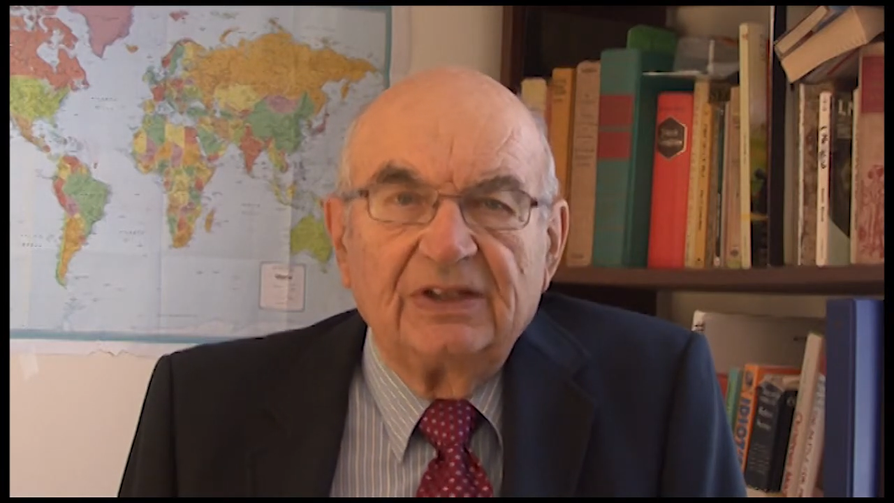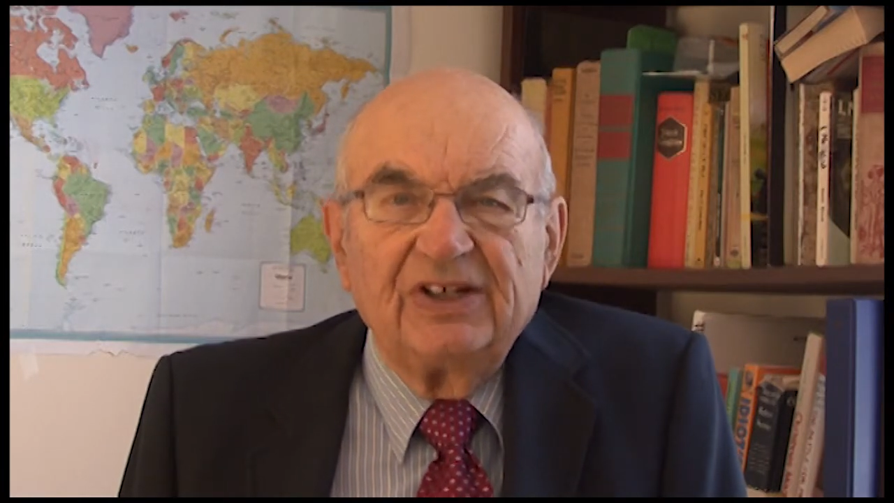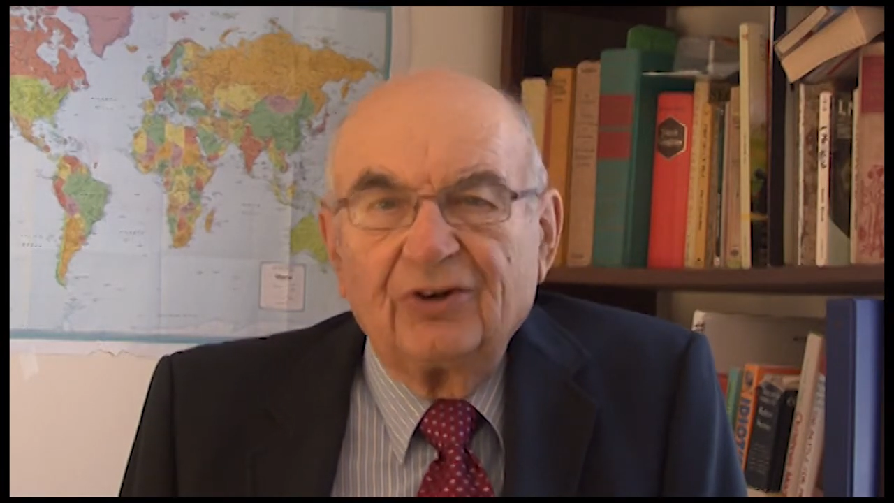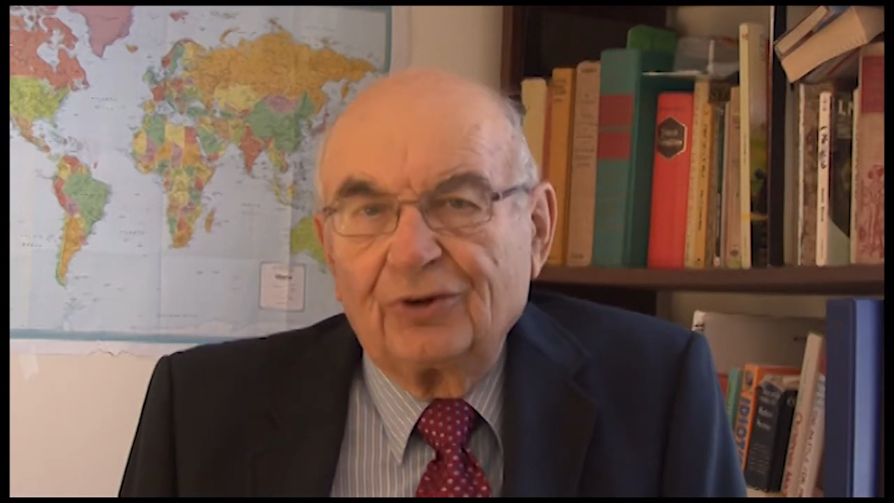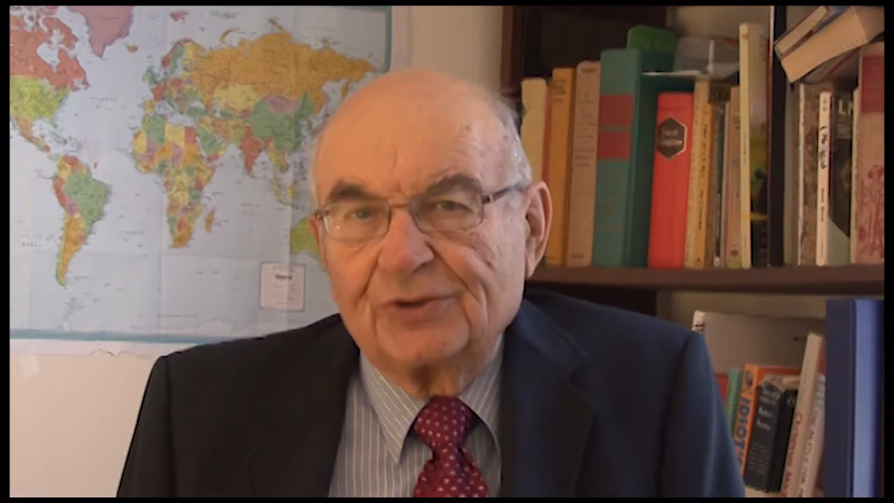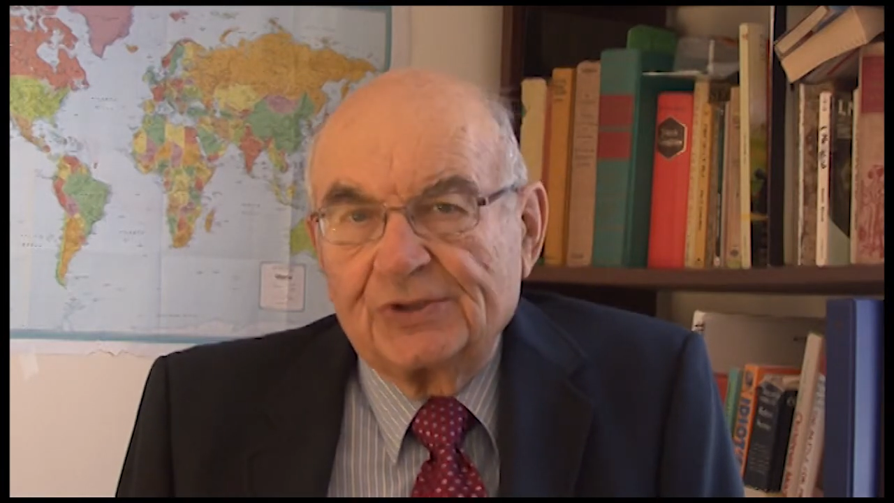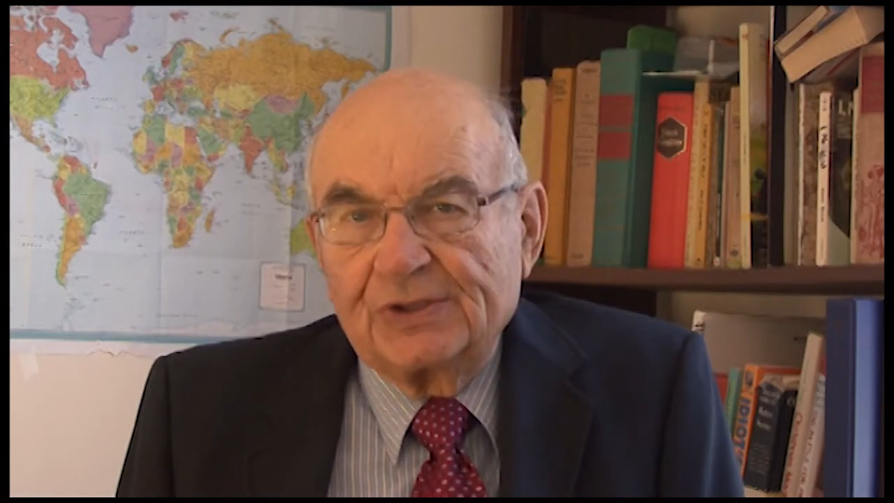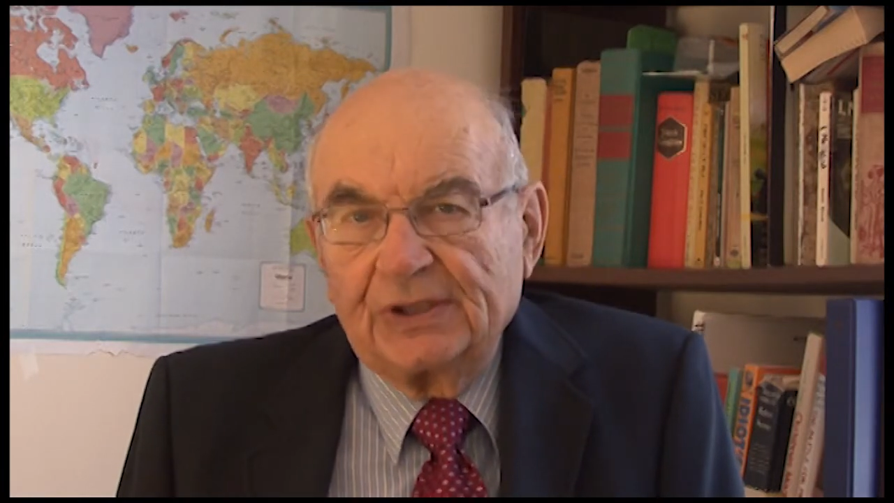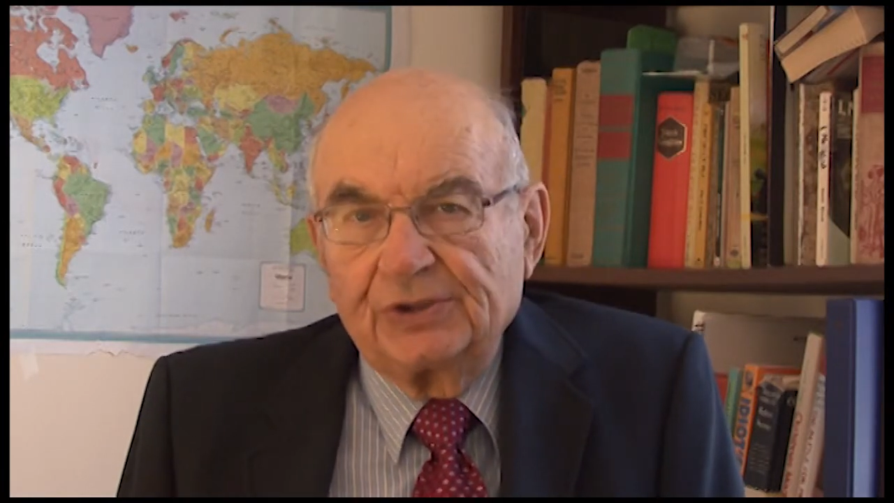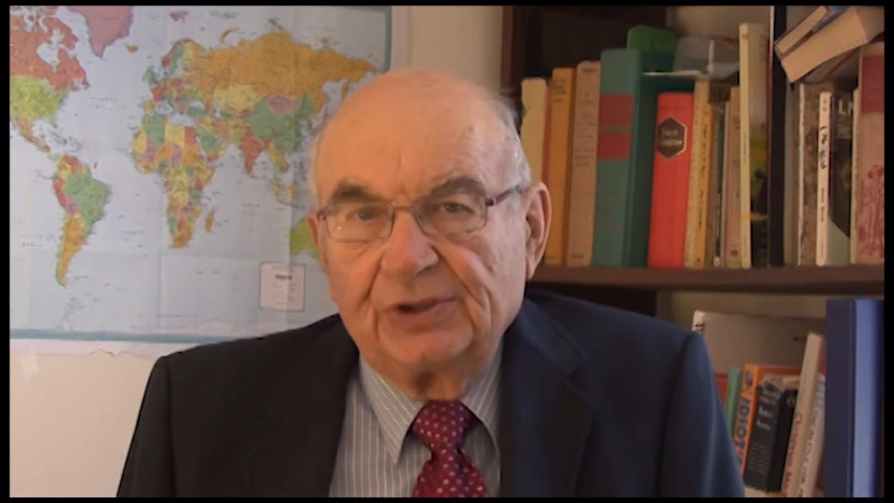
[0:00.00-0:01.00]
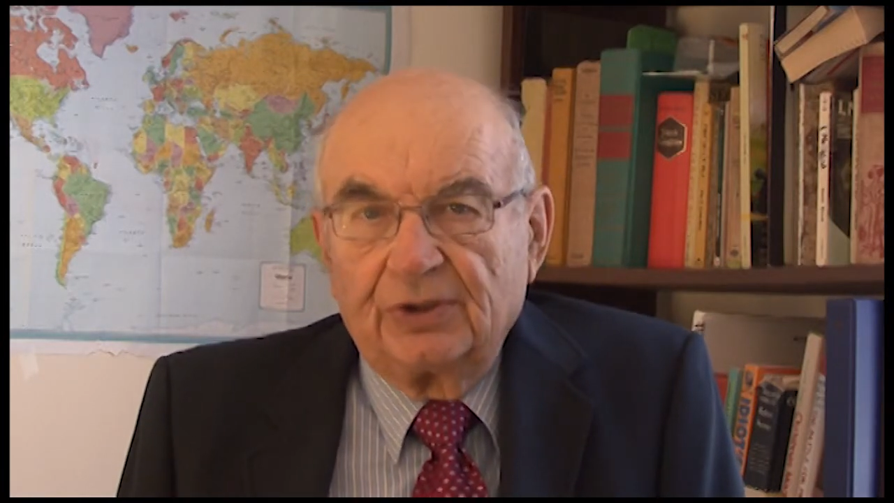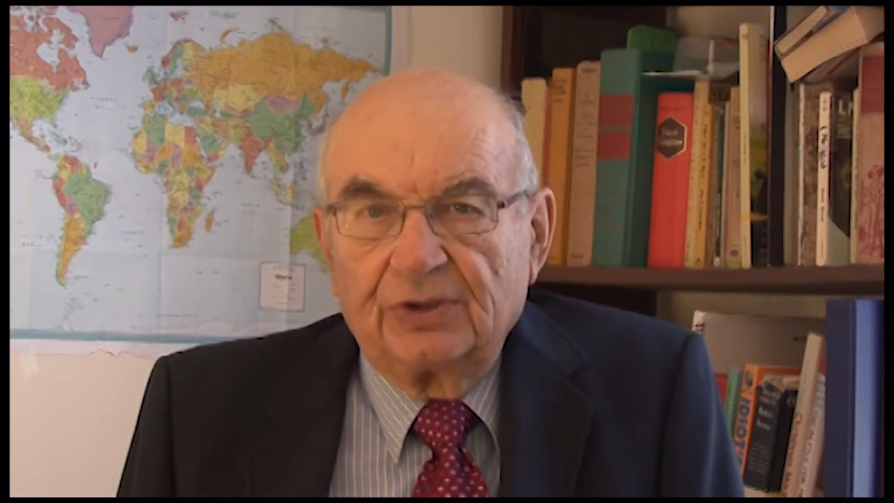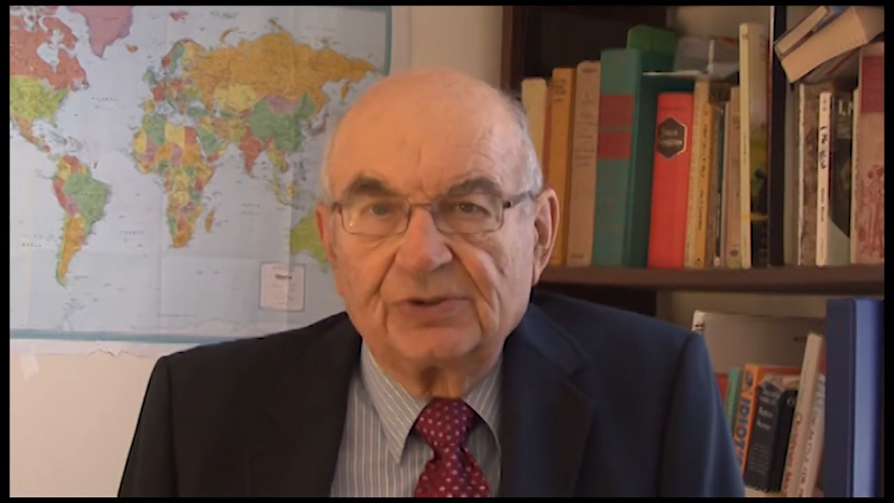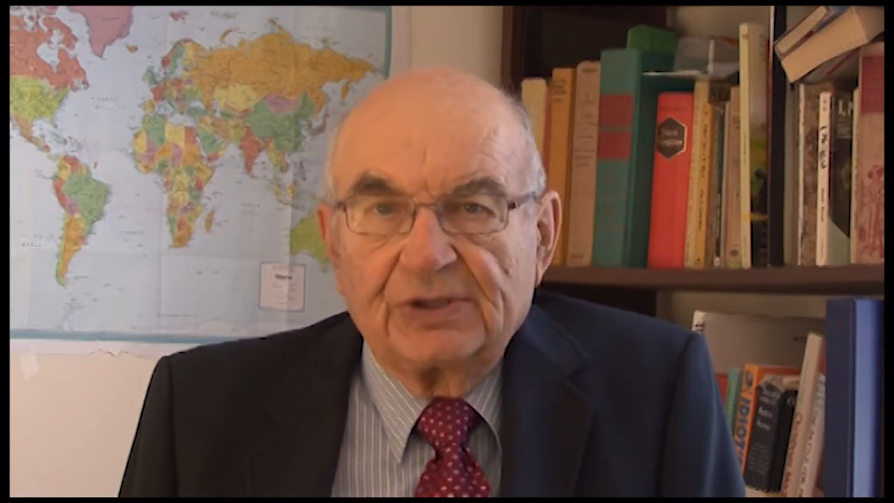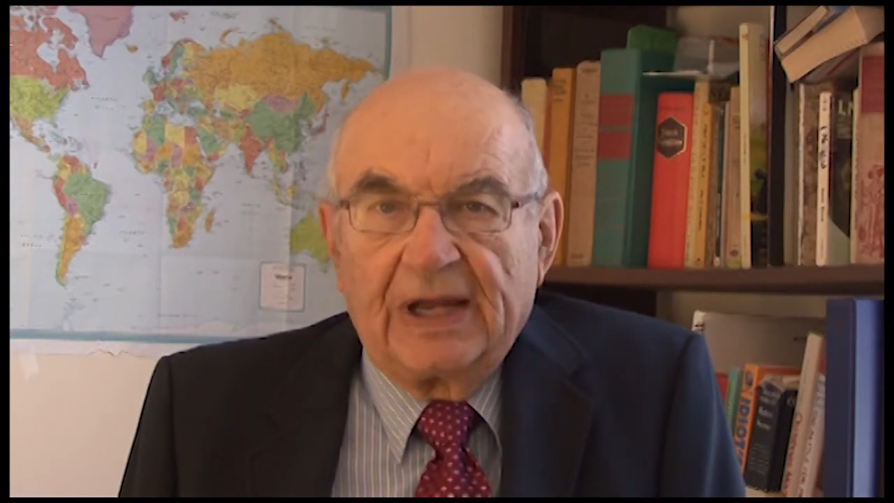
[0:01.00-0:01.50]
nearer 6
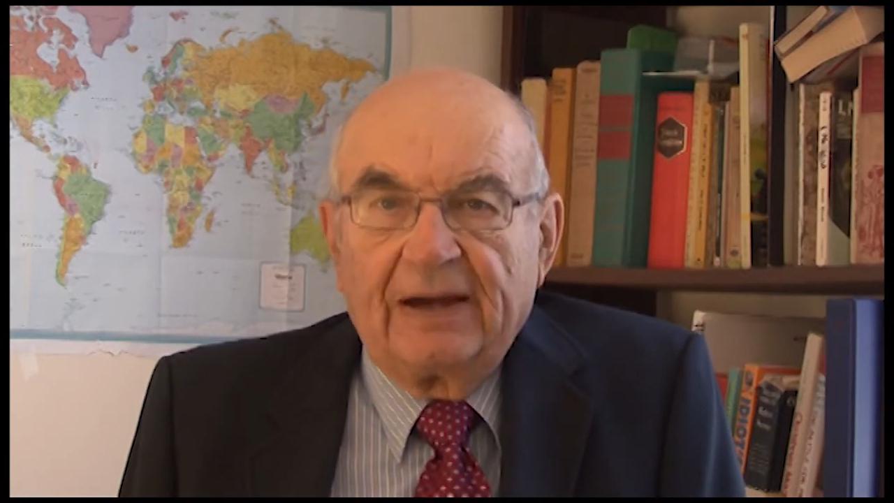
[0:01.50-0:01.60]
years